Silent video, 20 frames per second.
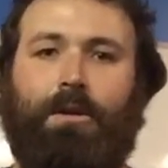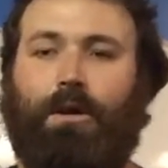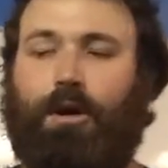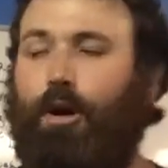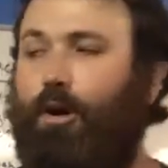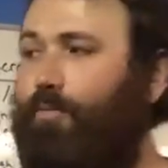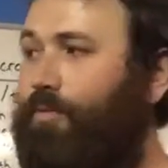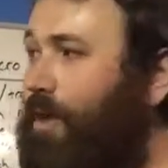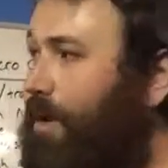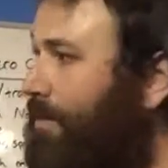I
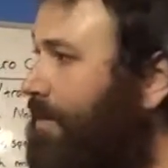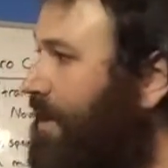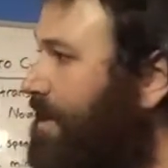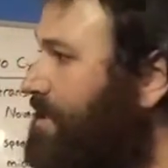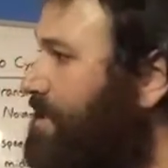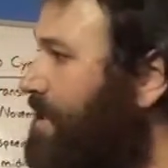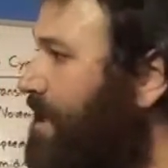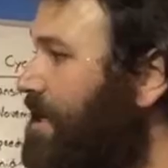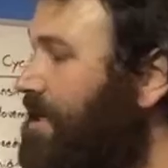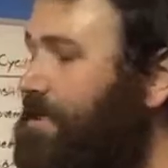hope that
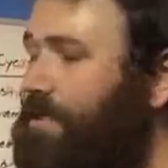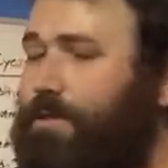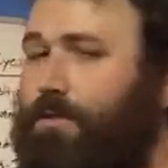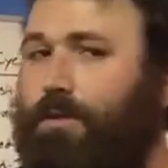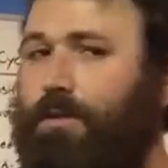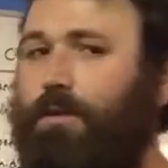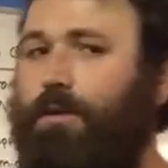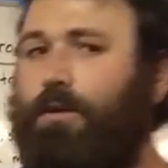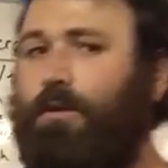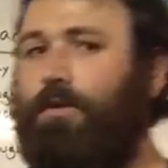makes
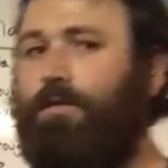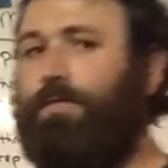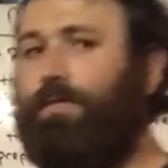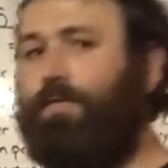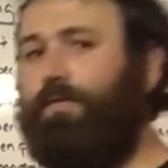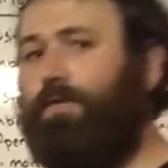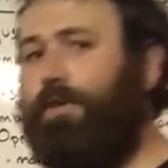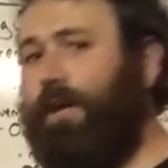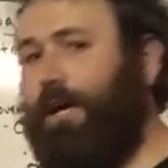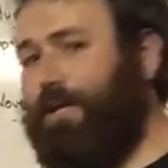sense.
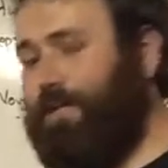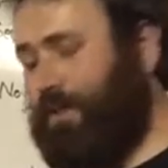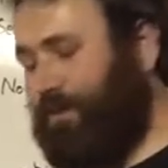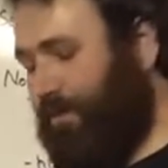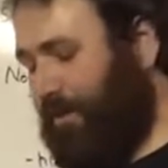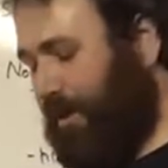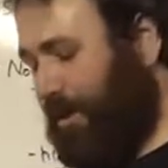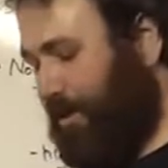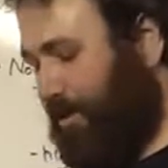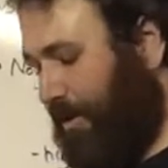Feel free to ask
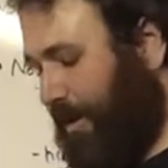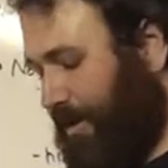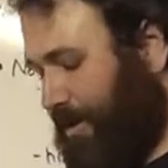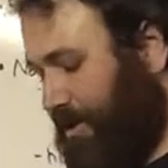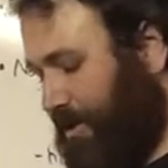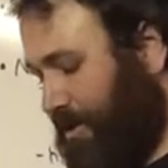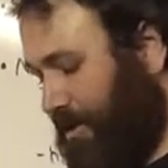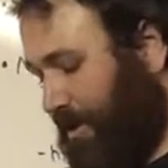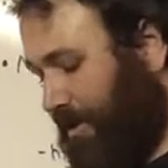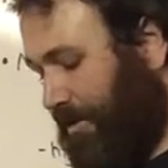any
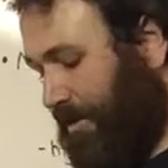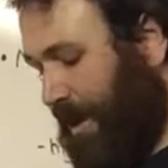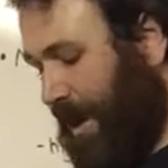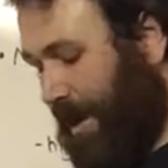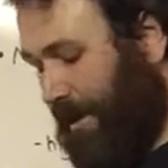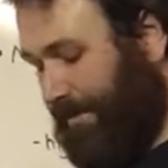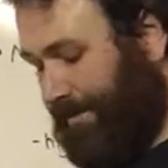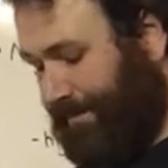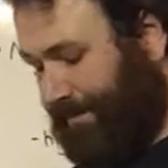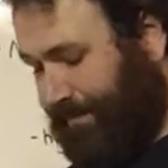questions on
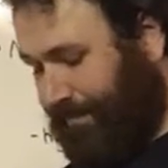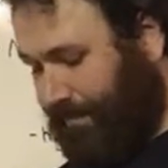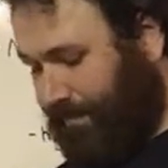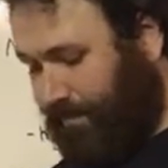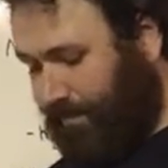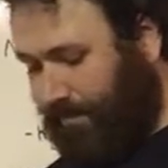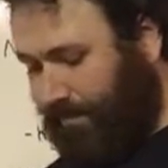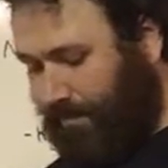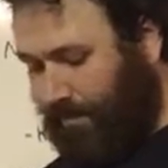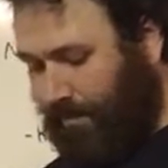that.
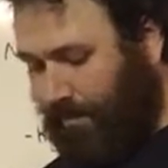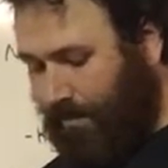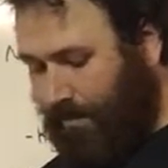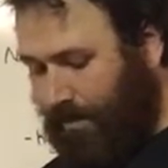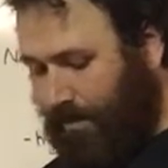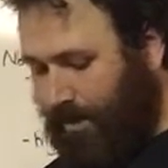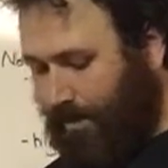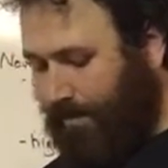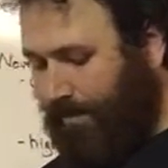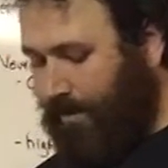
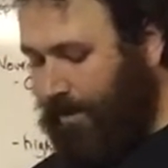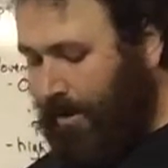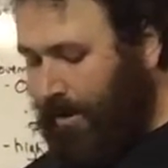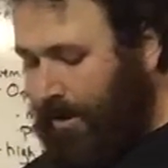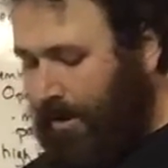Okay.